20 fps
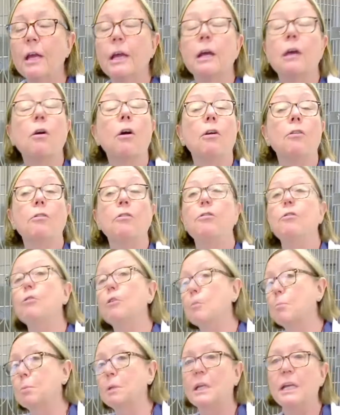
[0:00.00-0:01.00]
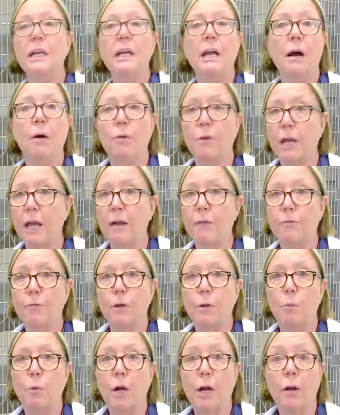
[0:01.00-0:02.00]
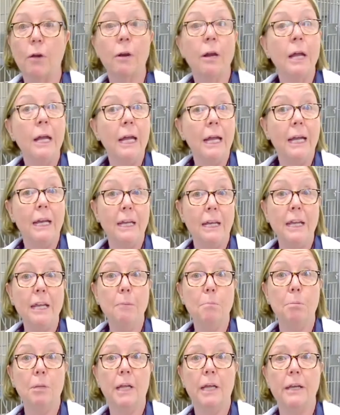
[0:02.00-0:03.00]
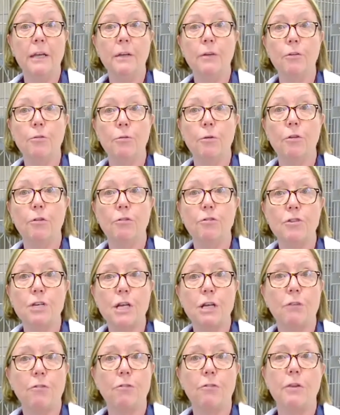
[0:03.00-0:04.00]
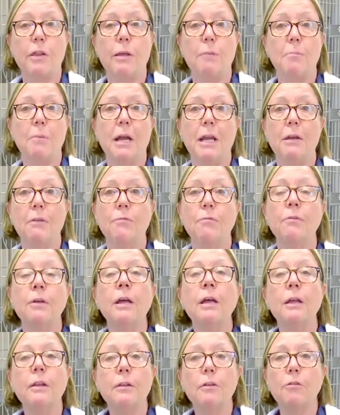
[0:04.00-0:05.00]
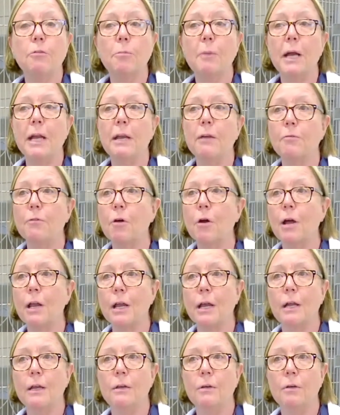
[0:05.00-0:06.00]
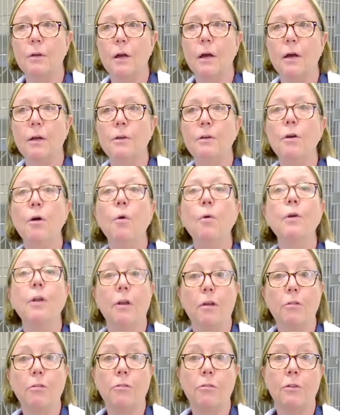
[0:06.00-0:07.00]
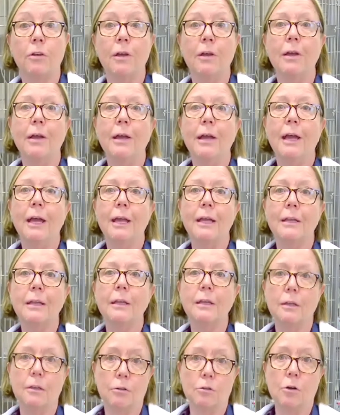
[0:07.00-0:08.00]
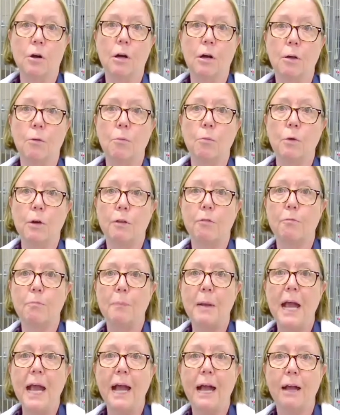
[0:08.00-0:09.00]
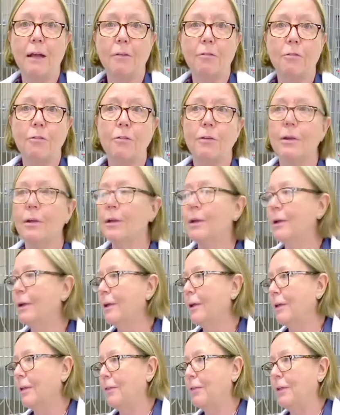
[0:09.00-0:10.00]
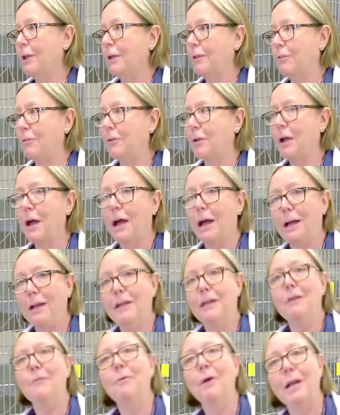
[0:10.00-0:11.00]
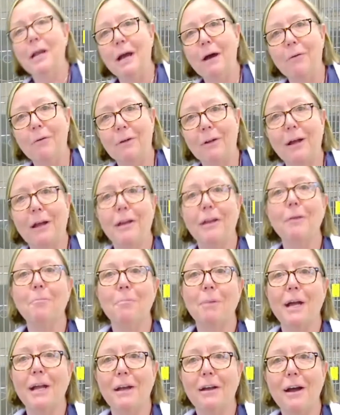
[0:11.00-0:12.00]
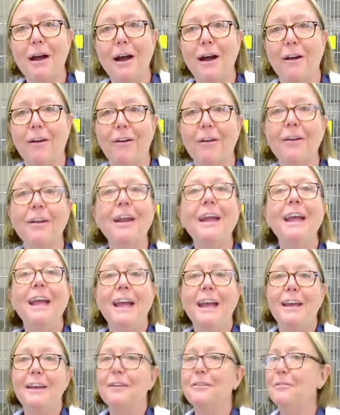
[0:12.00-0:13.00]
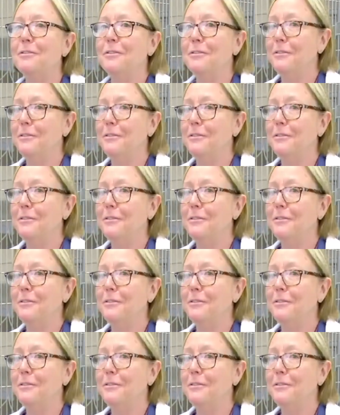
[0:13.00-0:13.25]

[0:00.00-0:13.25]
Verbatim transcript: it causes you to bleed out everywhere. And he bled into his chest. They might have this might have gone on unnoticed, and then the dog would have passed. Thanks to God, he went out, got hit by a car, and it